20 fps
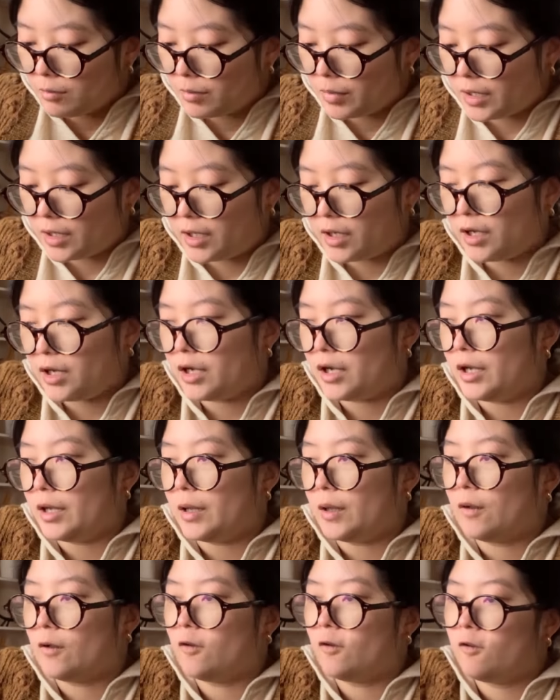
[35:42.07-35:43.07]

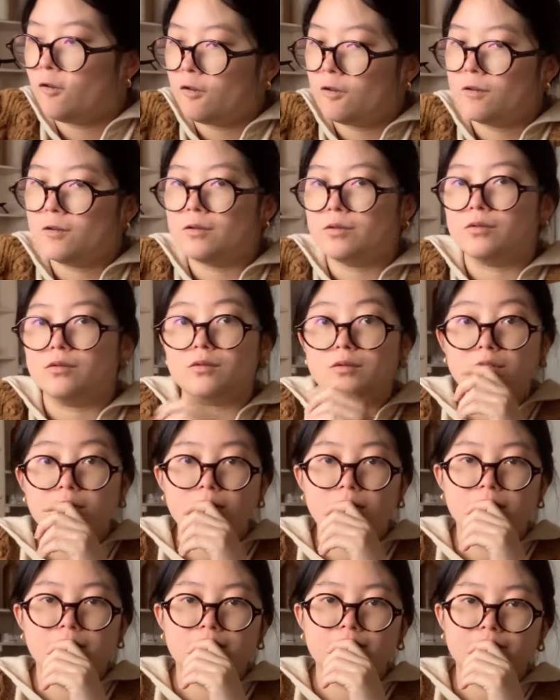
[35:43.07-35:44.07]
by who?
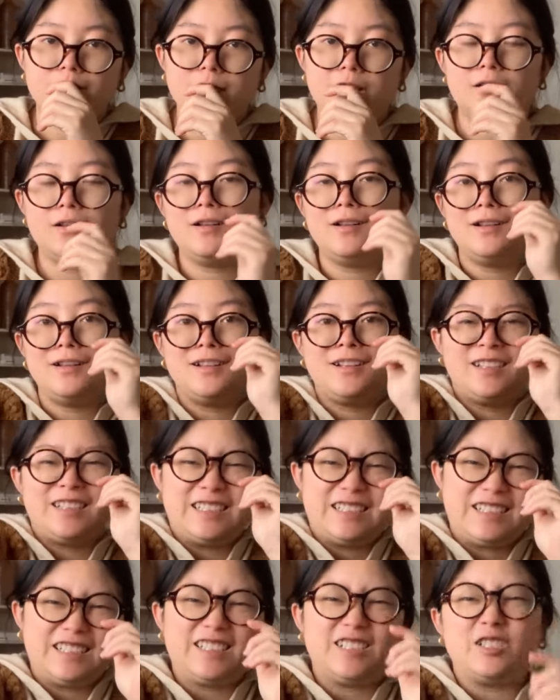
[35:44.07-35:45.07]
I
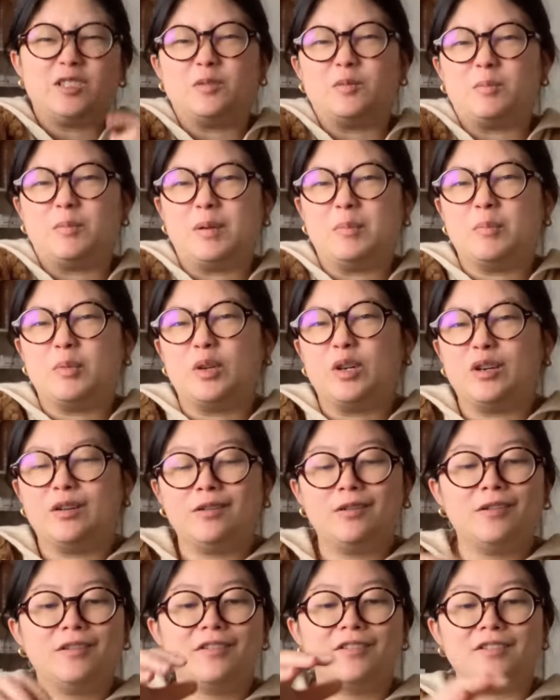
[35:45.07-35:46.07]
don't
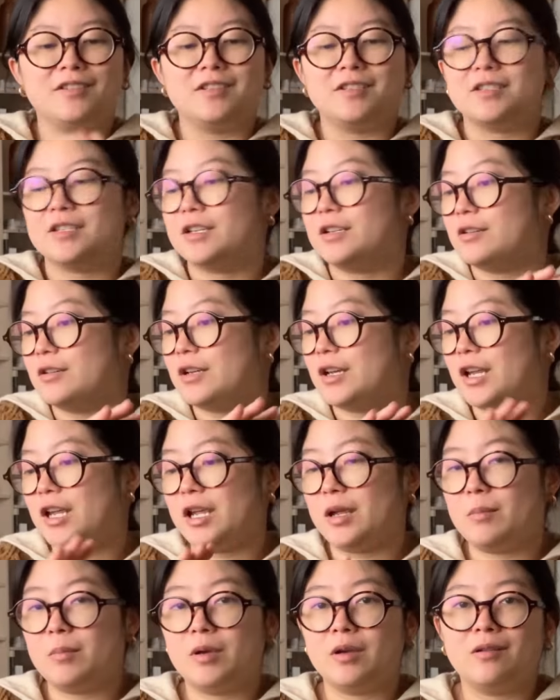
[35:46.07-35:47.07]
remember the designer
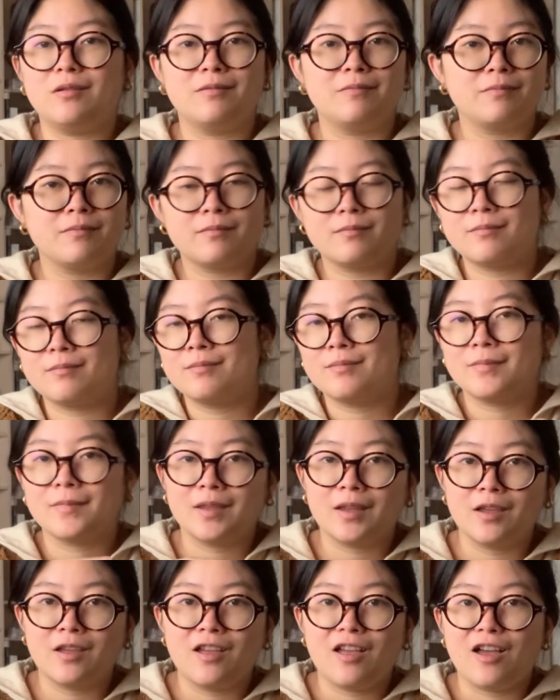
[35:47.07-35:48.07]
name.
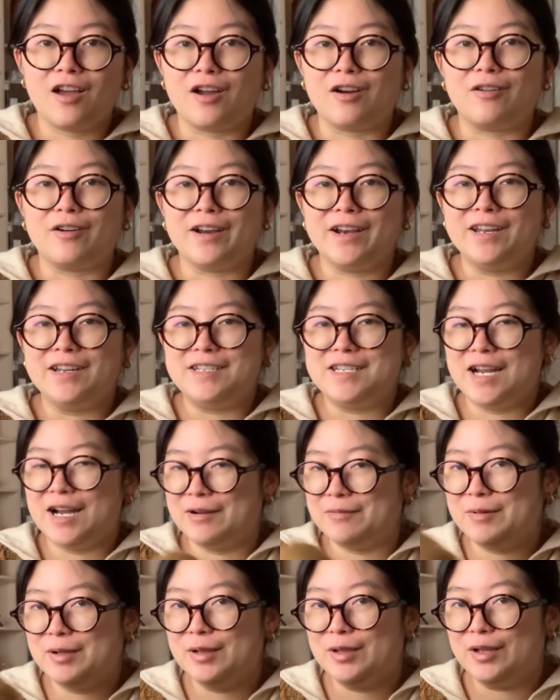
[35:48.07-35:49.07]
I'll write it
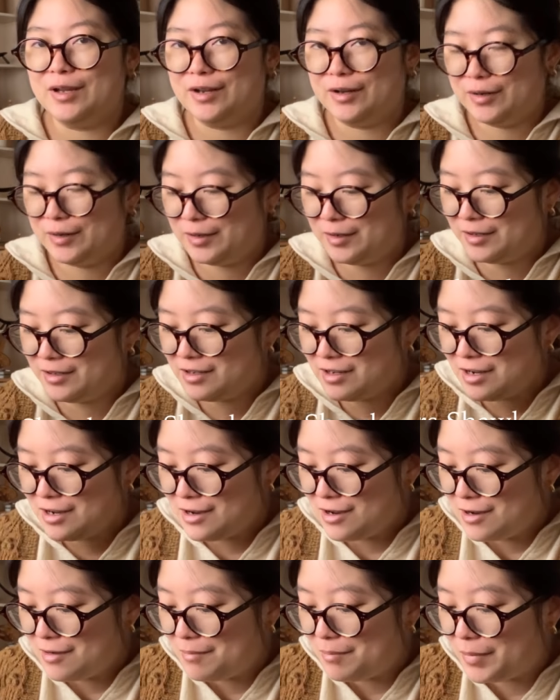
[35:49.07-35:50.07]
down below.
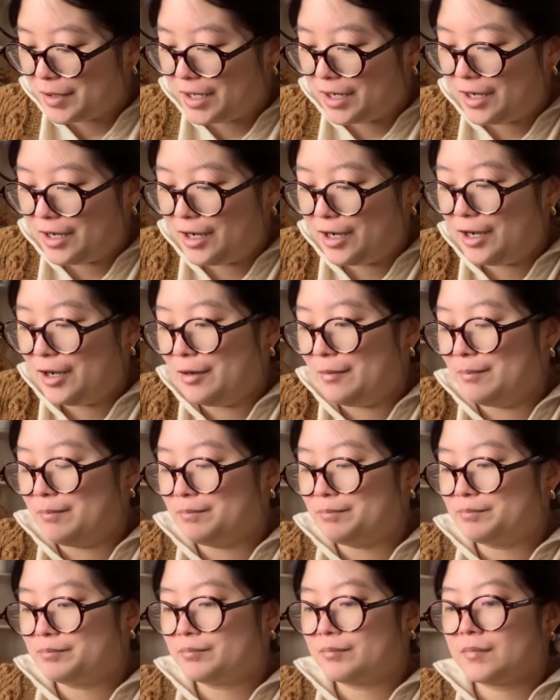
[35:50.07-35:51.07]
But
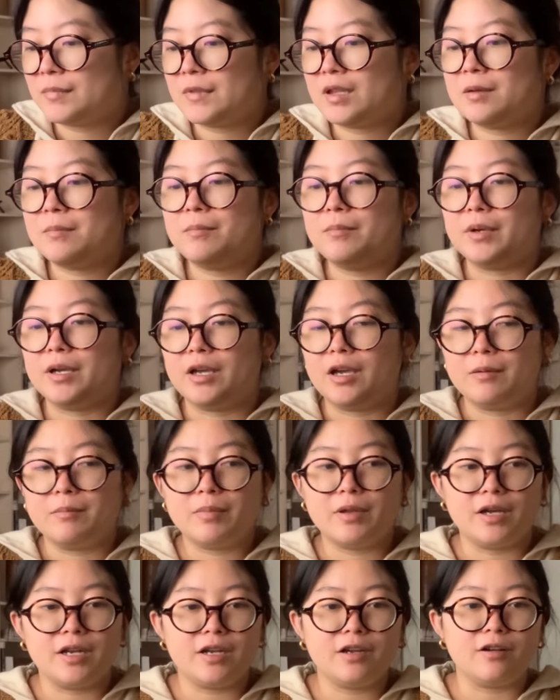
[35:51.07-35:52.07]

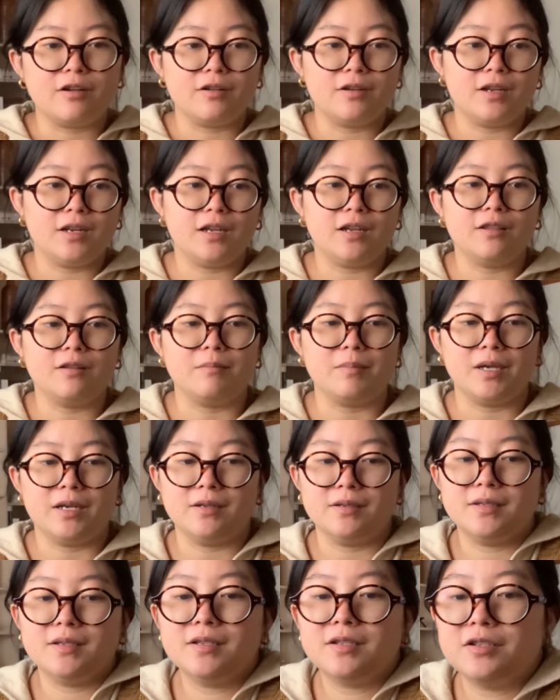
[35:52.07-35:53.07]
I'm planning on knitting the
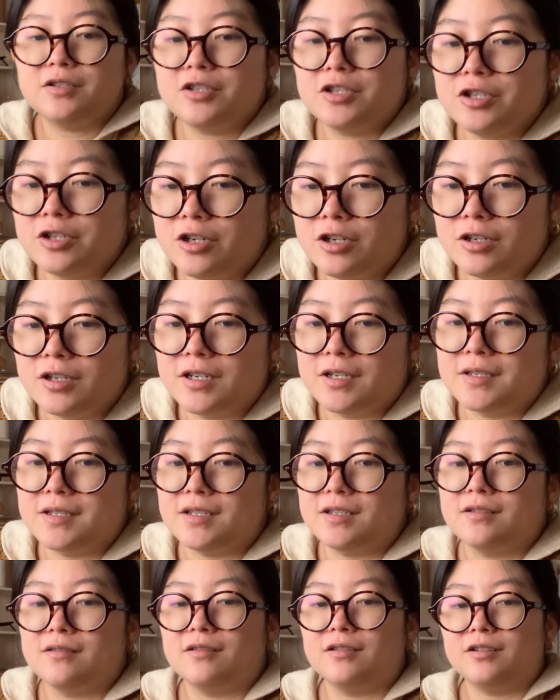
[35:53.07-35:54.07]
Bennett Sister shawl because
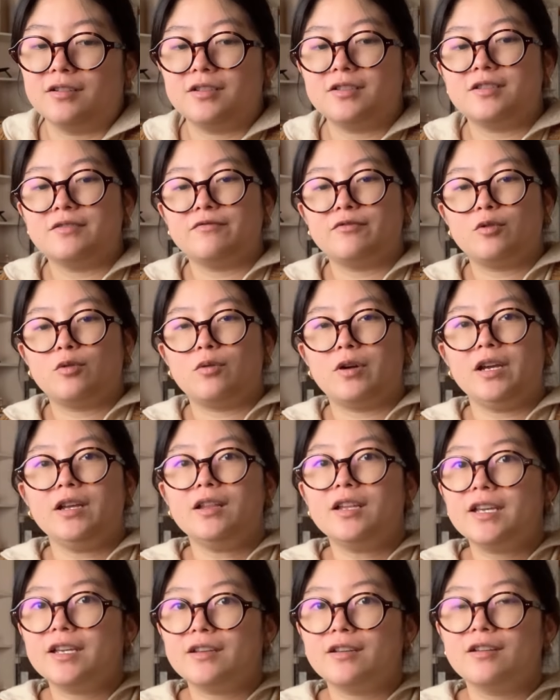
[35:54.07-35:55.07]
it looks quite
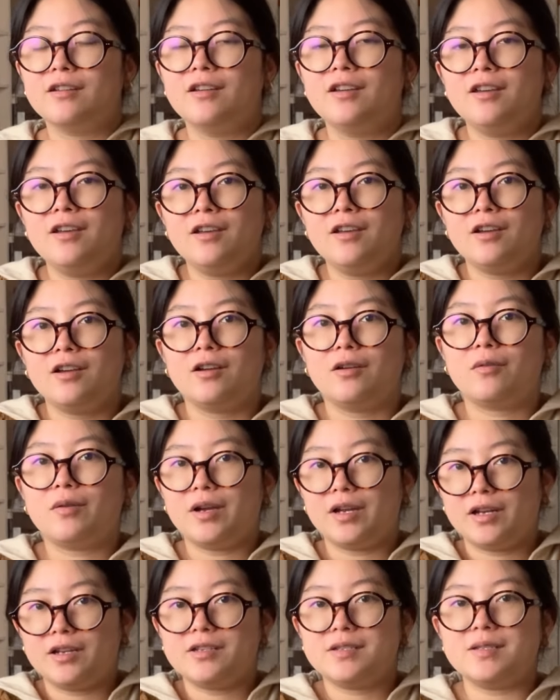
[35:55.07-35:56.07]

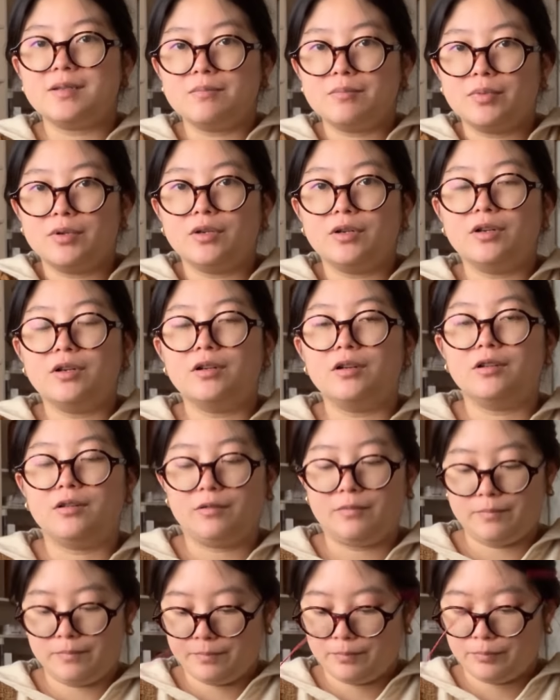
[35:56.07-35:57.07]
a simple,